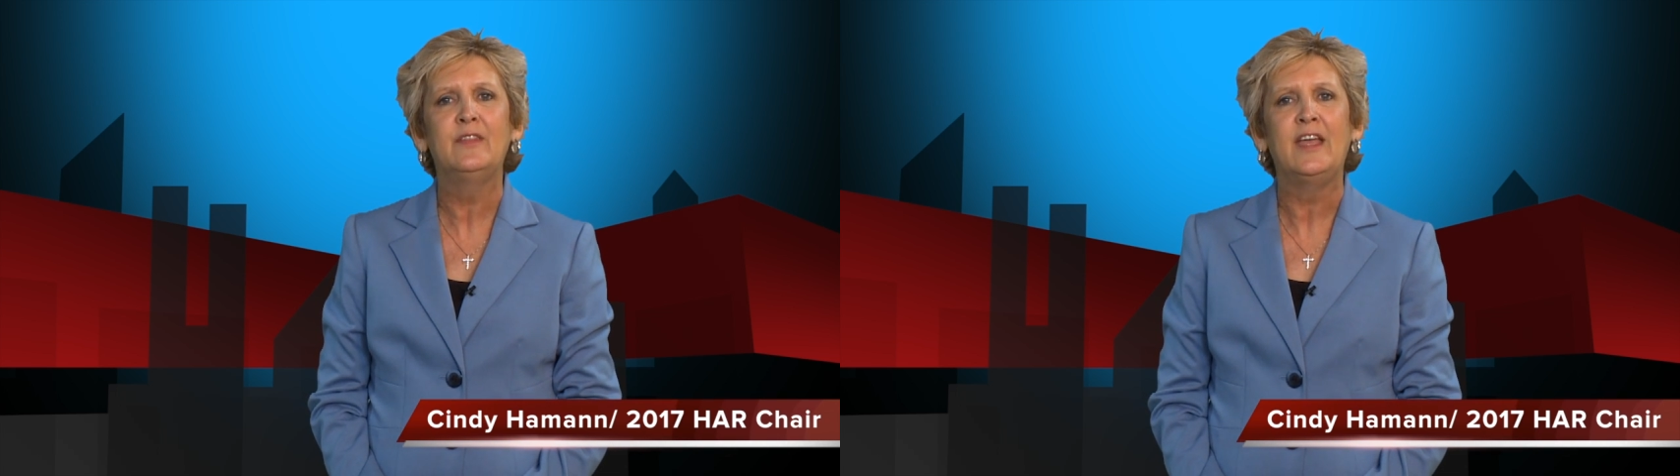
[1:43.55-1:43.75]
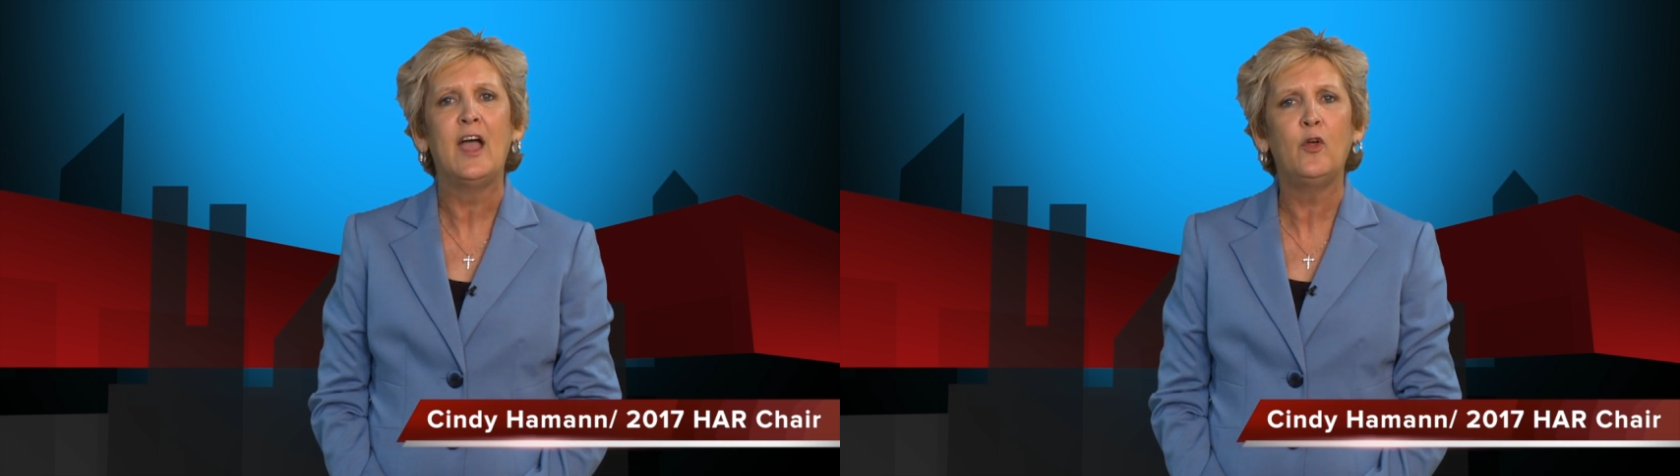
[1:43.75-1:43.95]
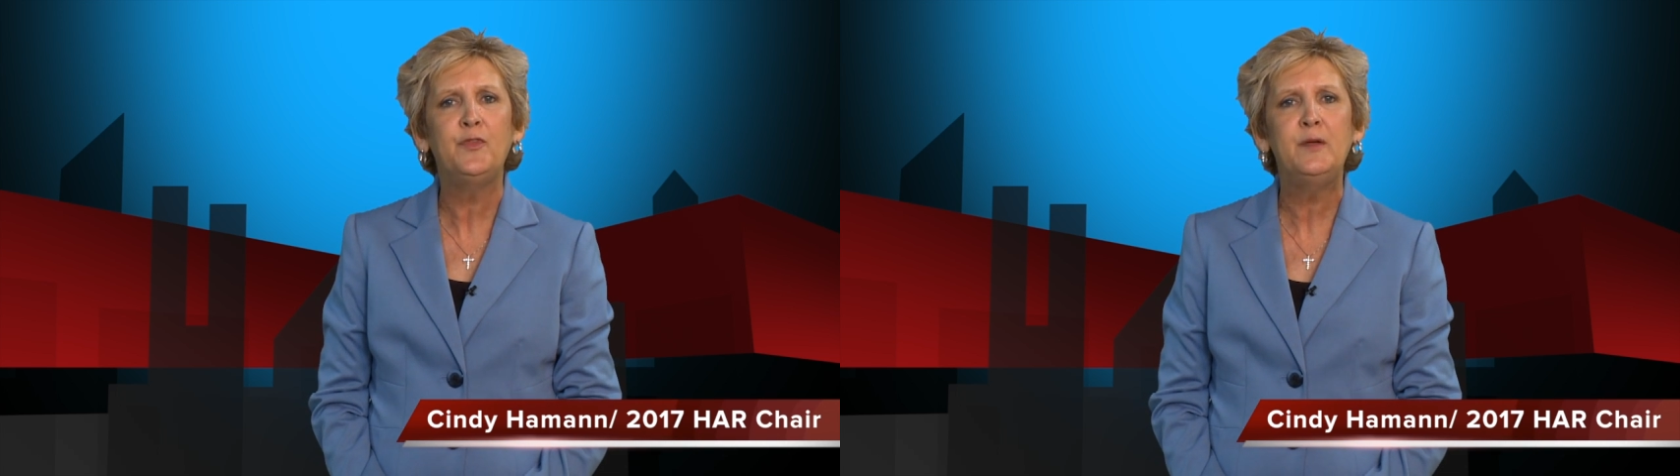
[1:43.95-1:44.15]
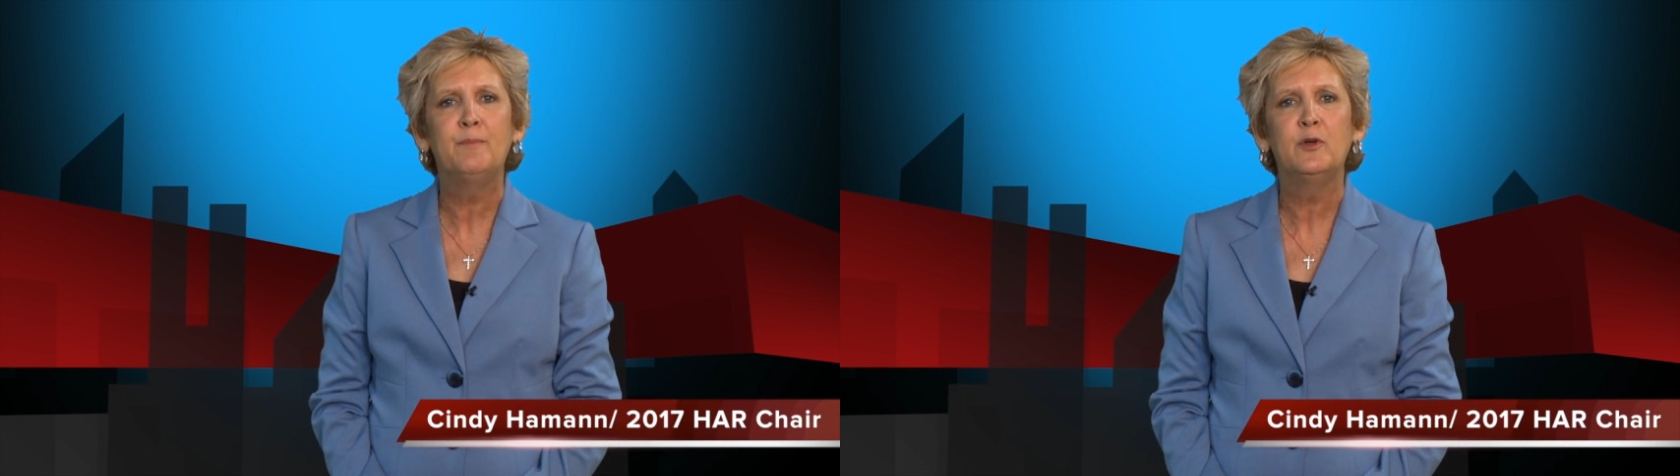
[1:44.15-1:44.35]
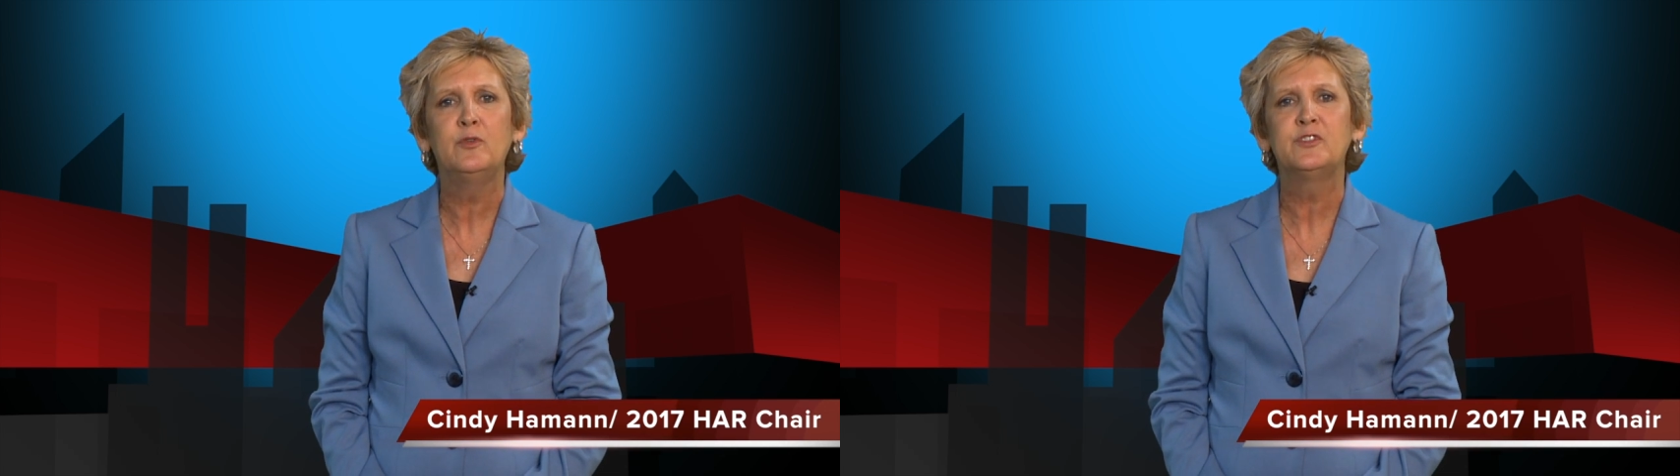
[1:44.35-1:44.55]
the healthy
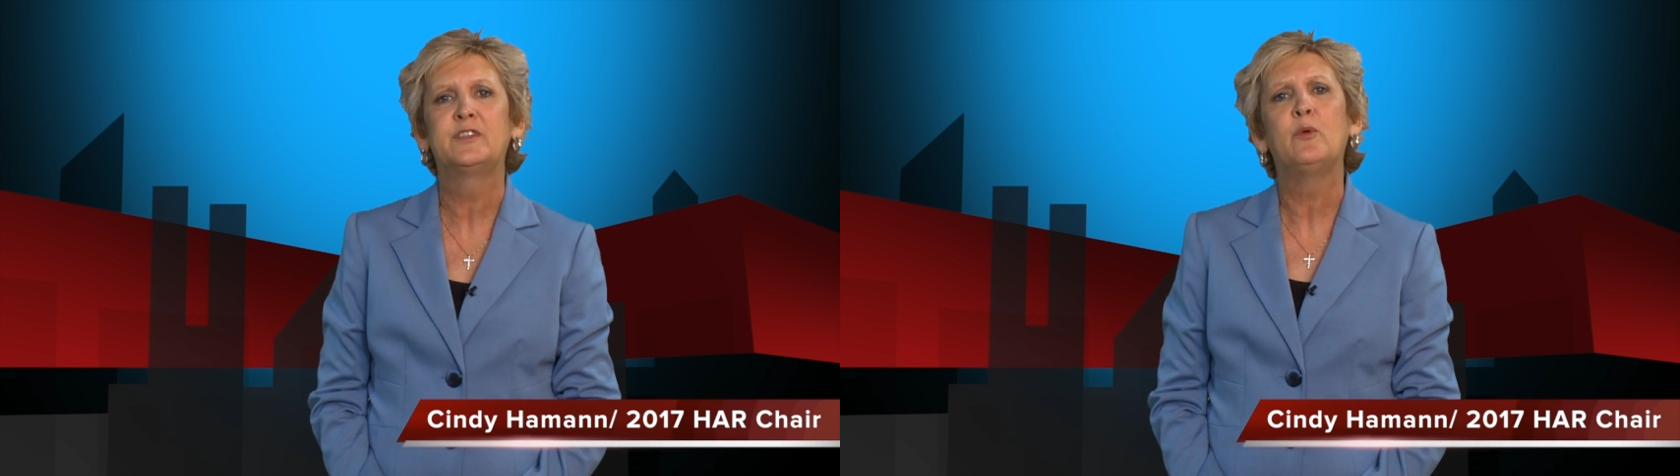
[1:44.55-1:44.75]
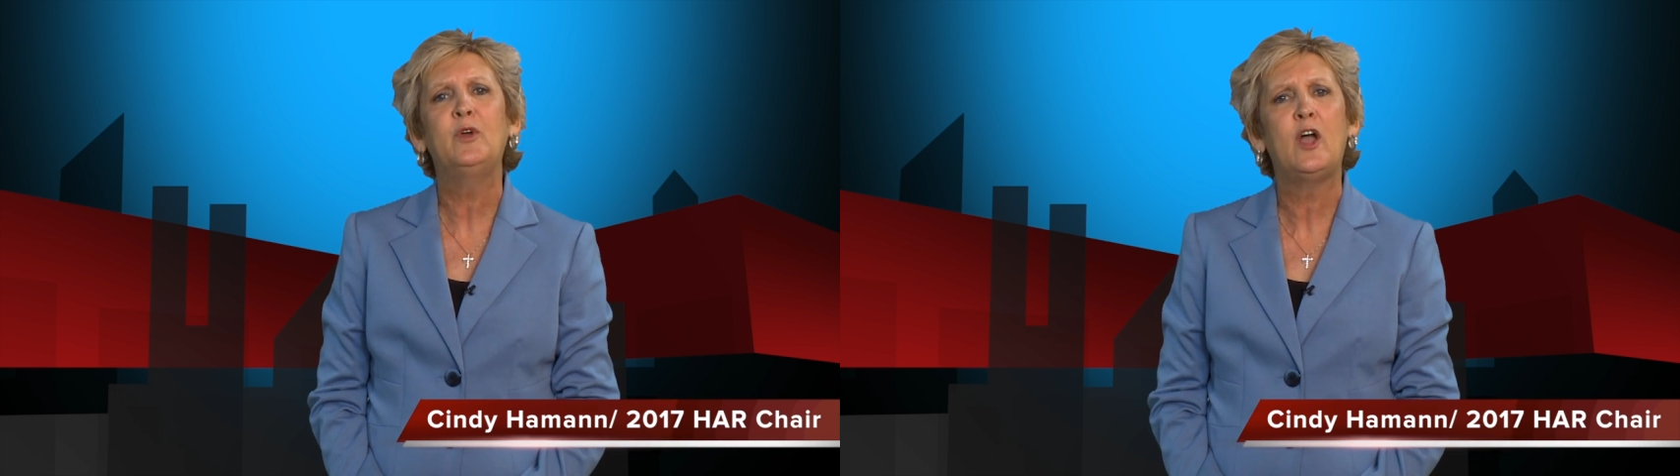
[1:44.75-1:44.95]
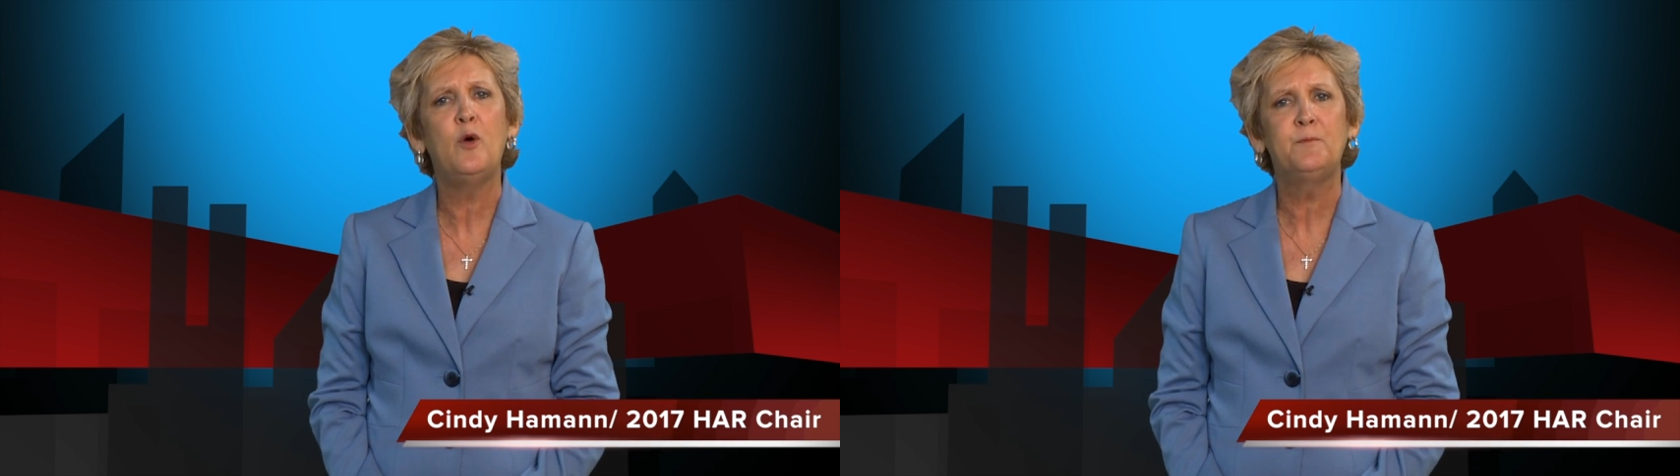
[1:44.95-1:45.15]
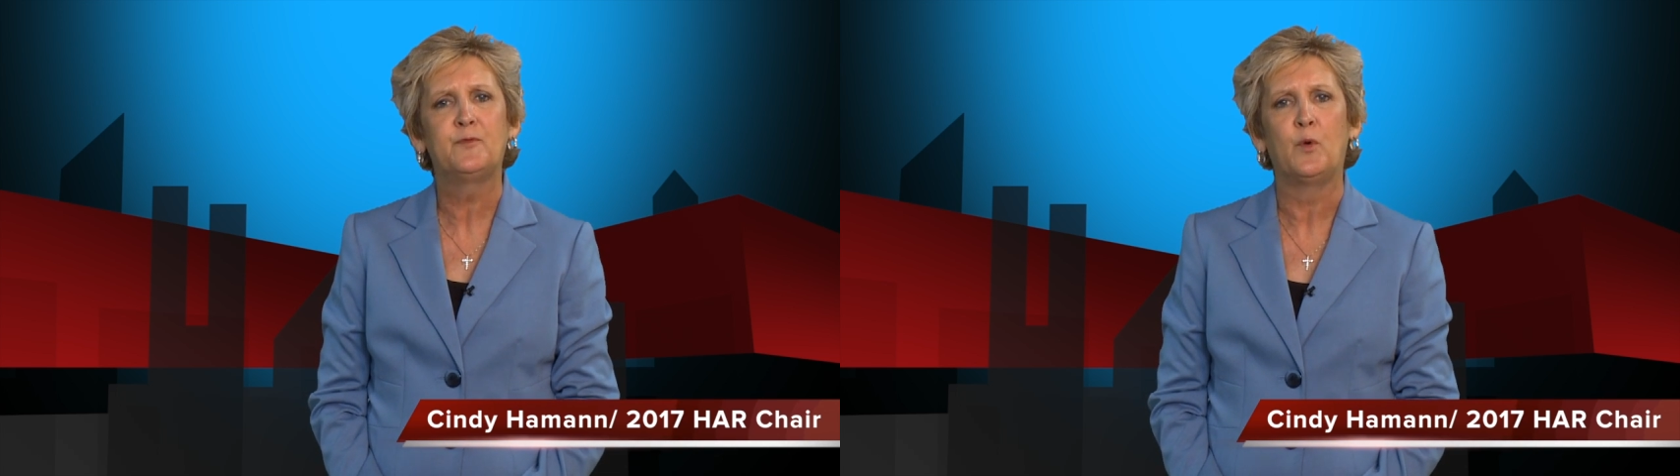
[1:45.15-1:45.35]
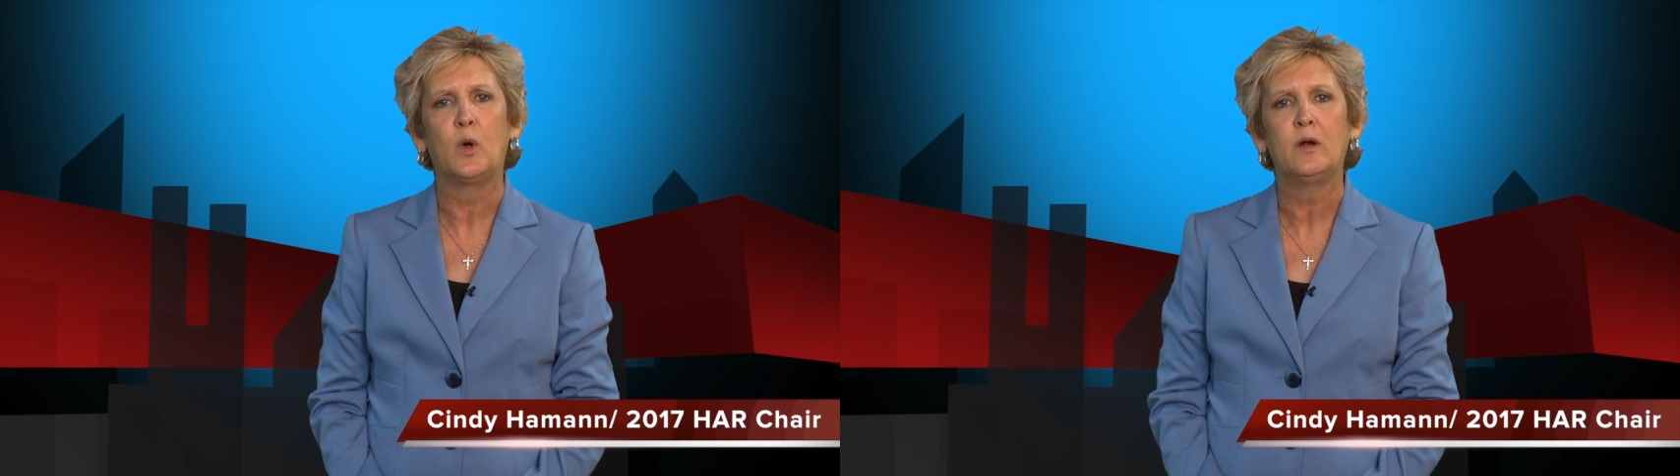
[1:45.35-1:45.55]
boost that we hoped
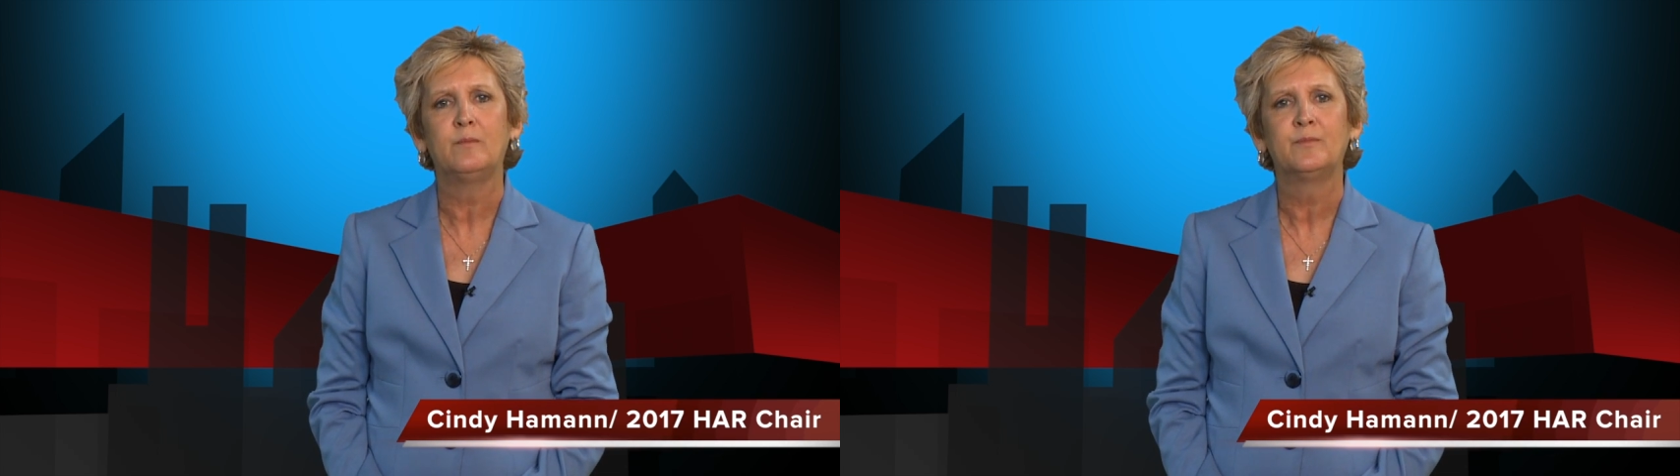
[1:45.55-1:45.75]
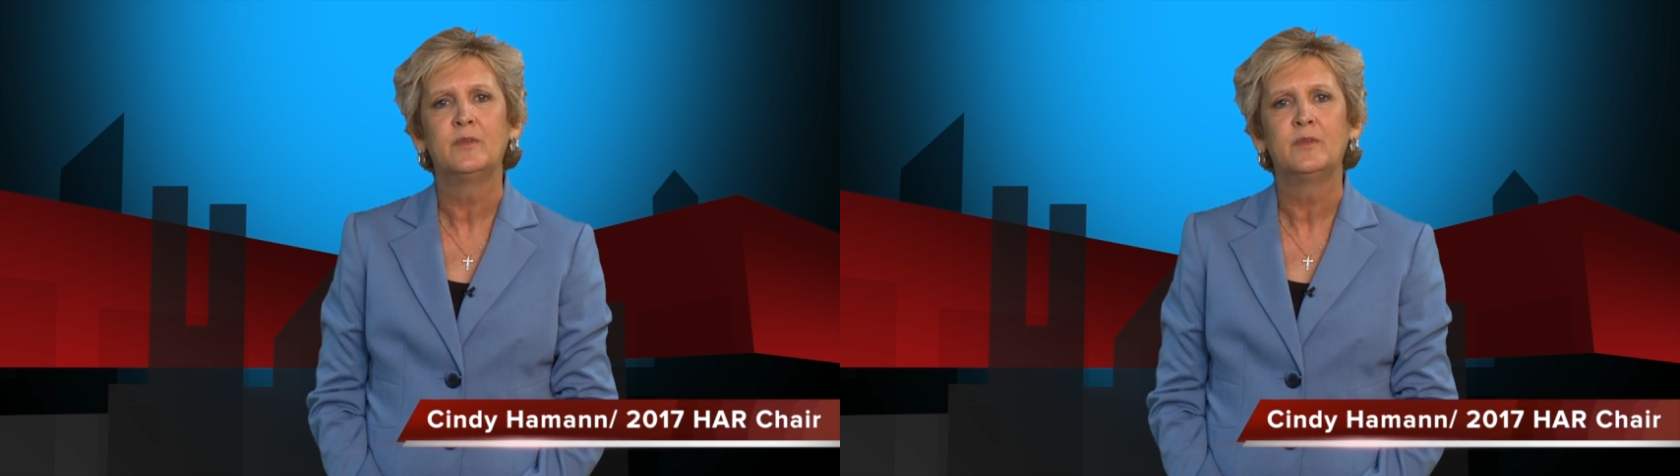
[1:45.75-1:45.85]
for.